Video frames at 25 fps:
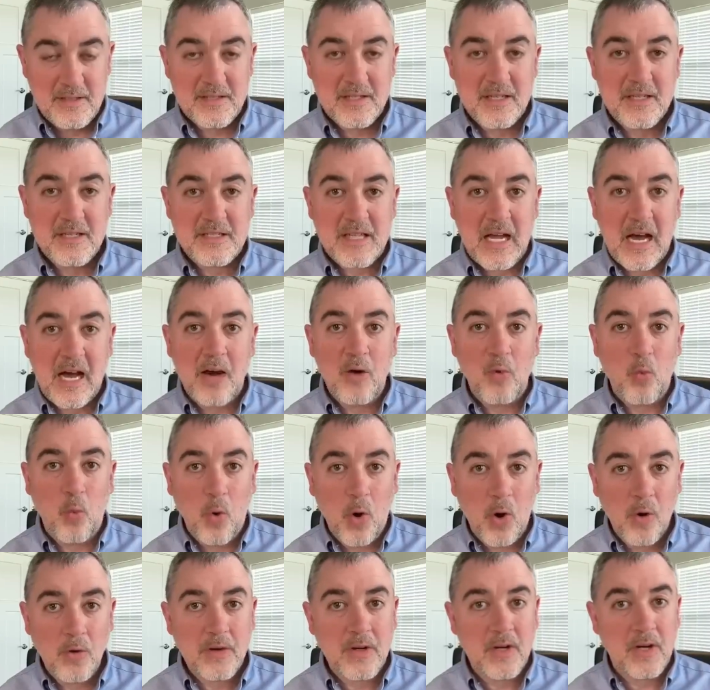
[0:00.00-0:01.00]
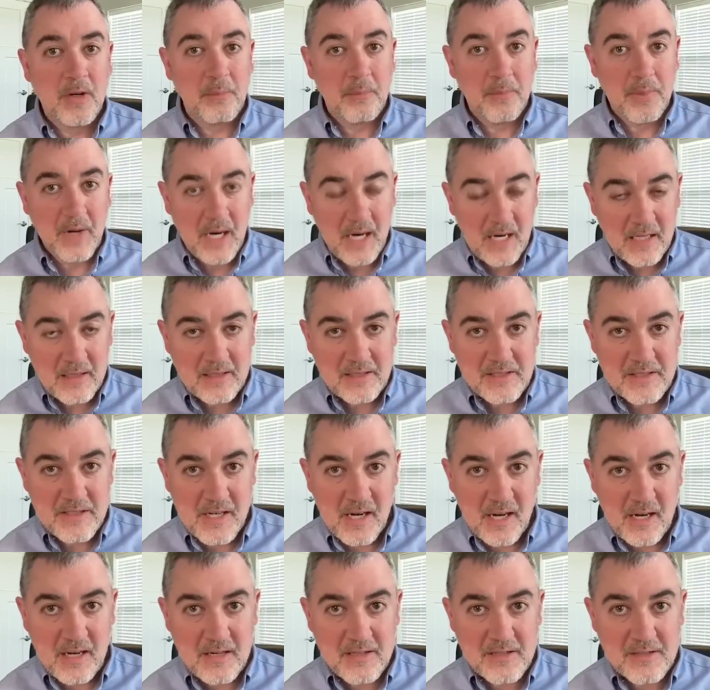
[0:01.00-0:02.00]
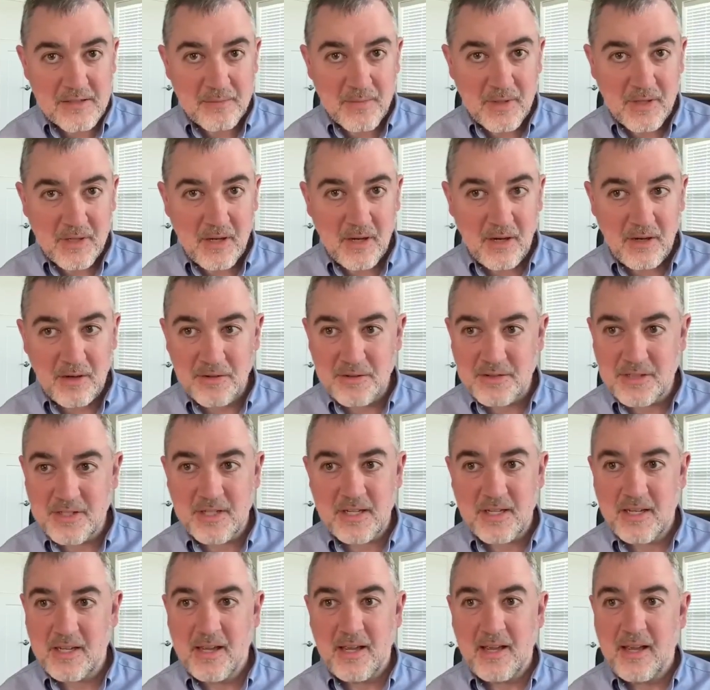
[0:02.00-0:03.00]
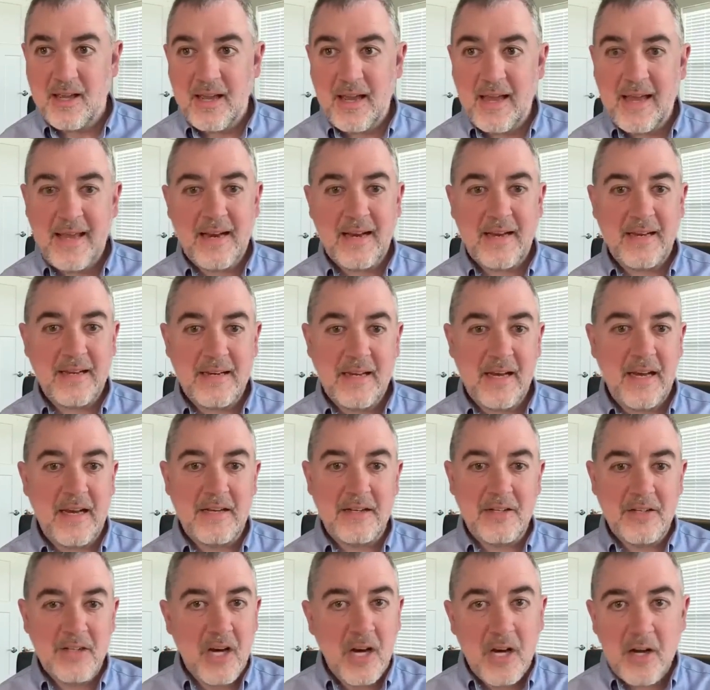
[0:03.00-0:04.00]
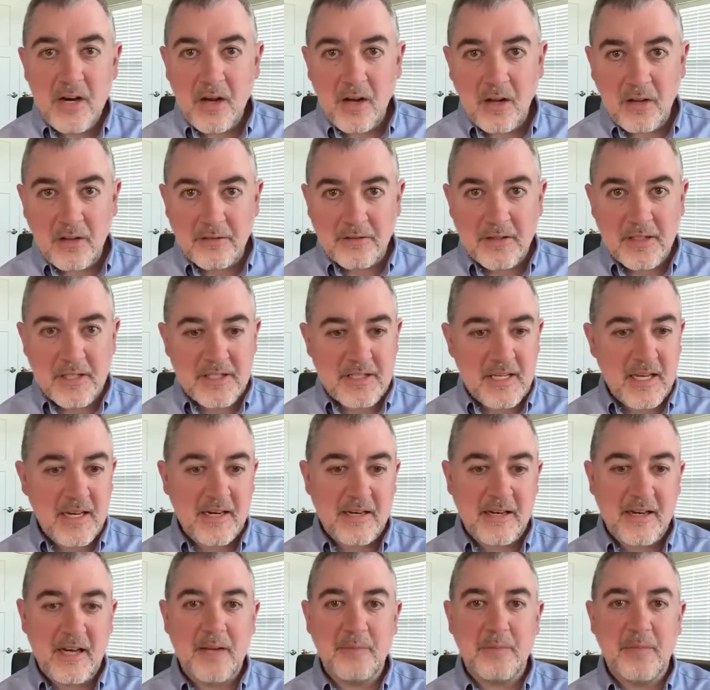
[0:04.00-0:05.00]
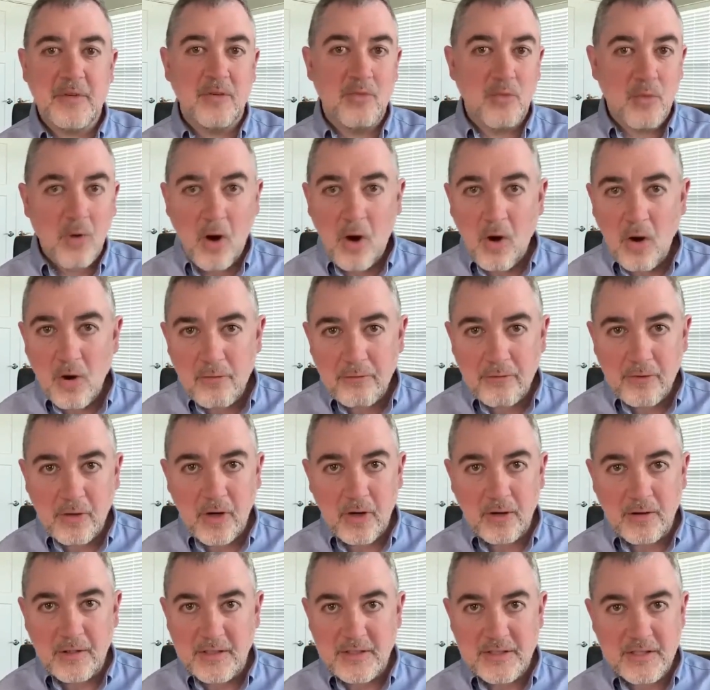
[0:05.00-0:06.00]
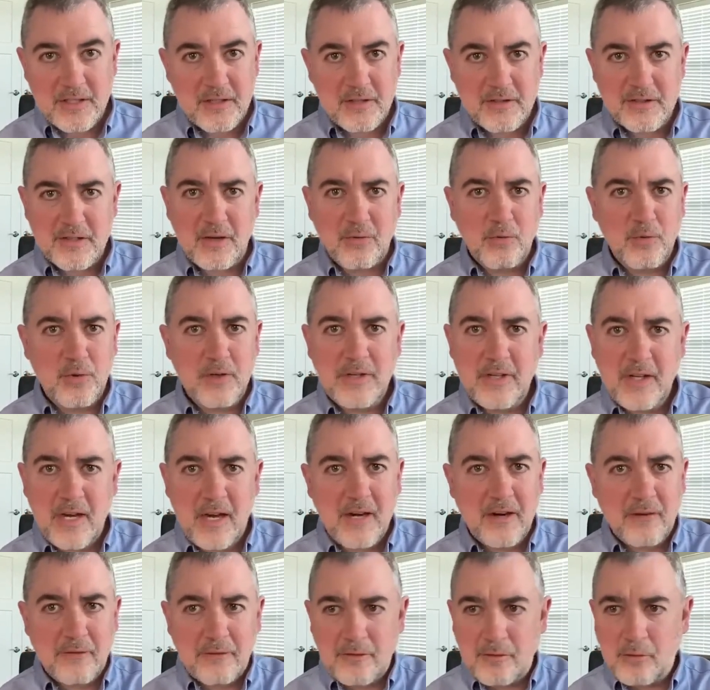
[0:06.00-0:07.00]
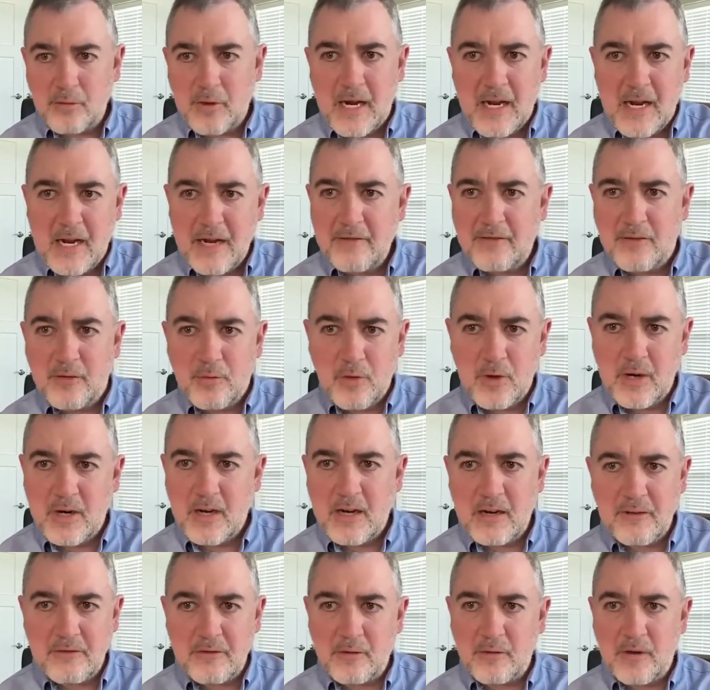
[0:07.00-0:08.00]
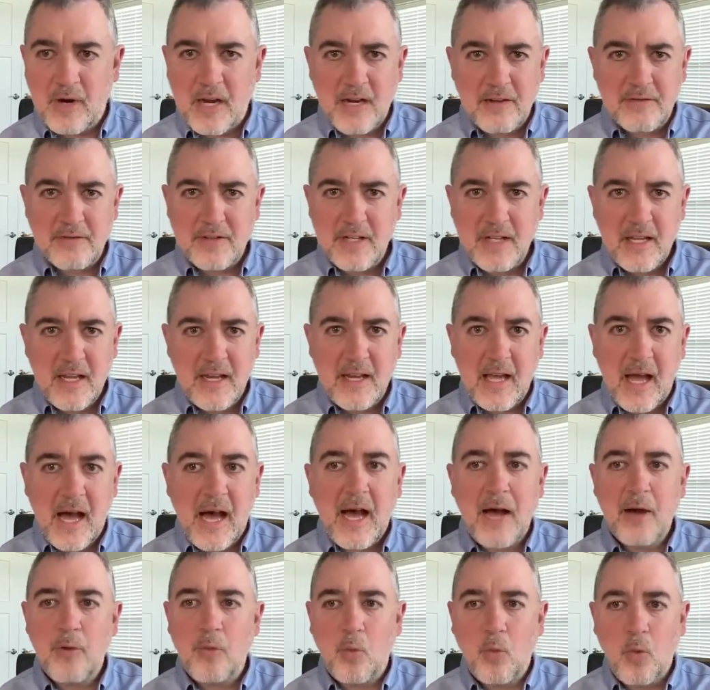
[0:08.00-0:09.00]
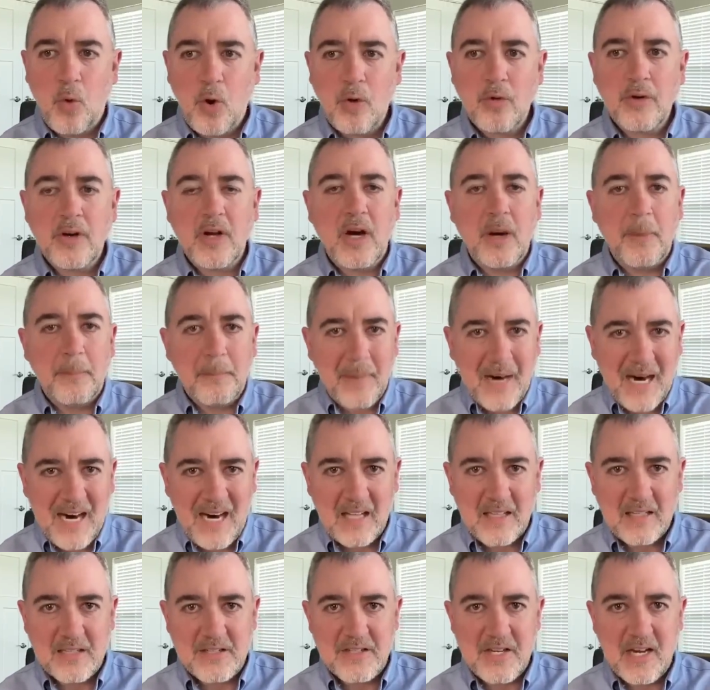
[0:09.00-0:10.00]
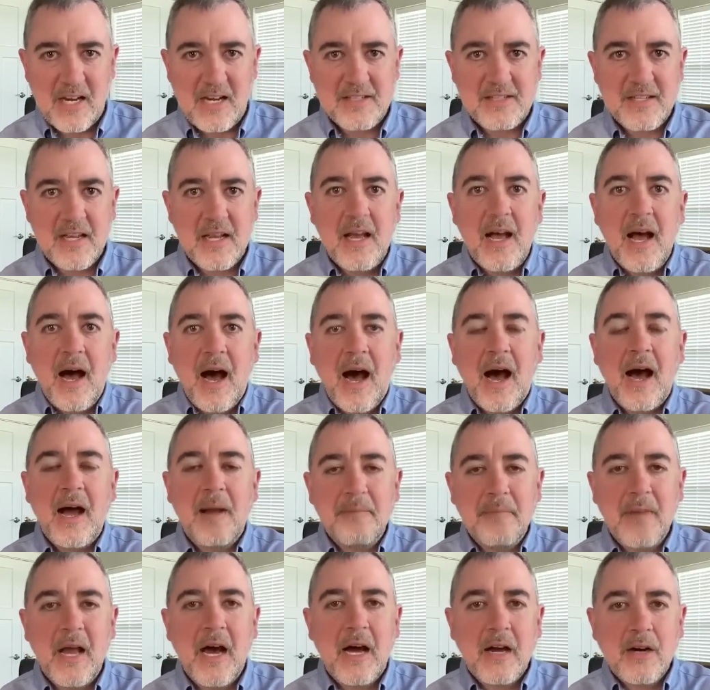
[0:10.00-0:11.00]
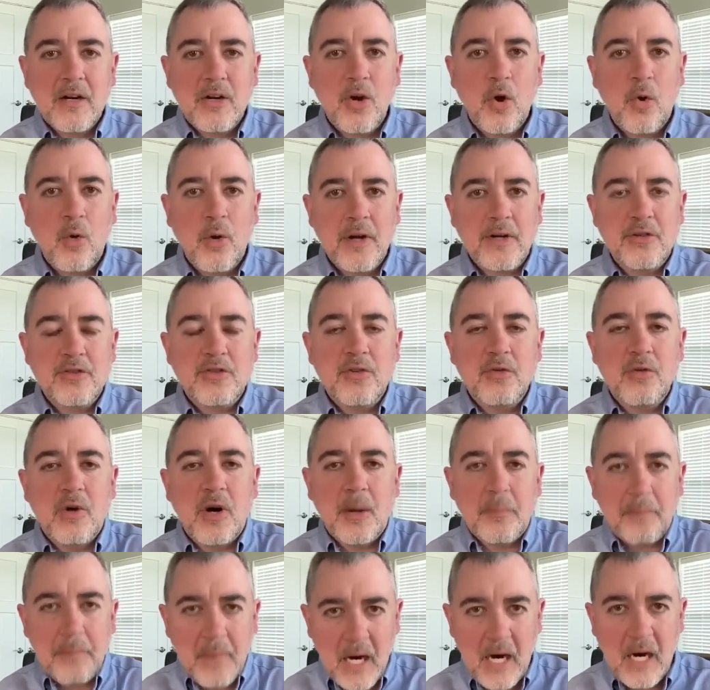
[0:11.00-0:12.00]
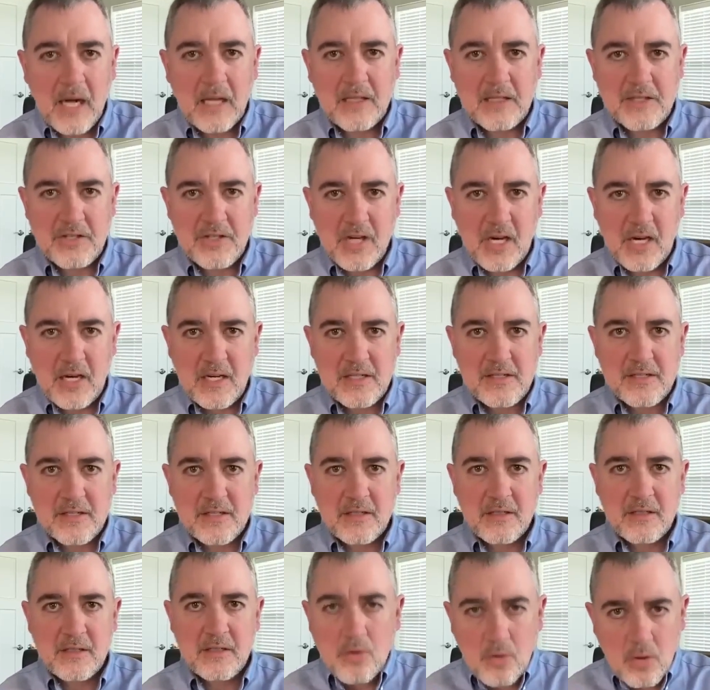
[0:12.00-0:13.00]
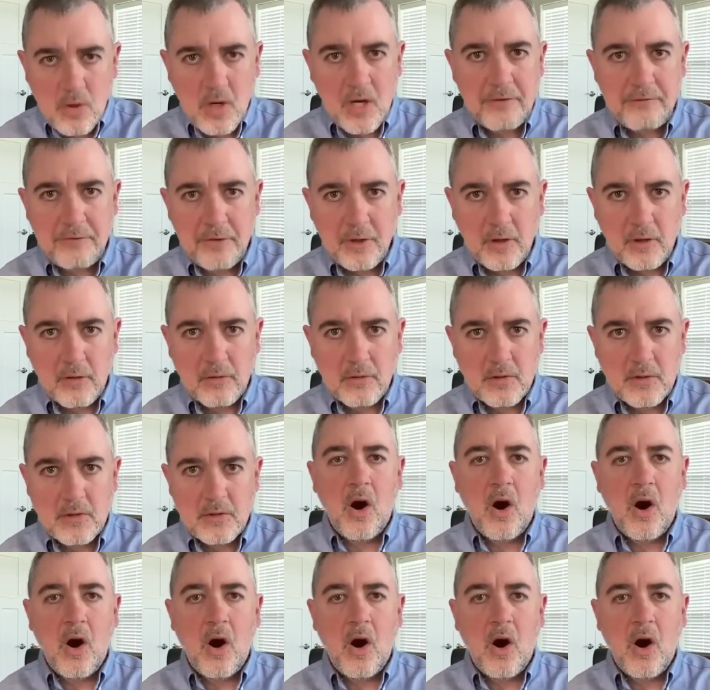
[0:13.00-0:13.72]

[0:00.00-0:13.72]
says, I won't apologize because had I not done all of this, had I not been wrong for all these years, I would not have arrived at where I've arrived today. I won't apologize. I'm not going to apologize. Creflo,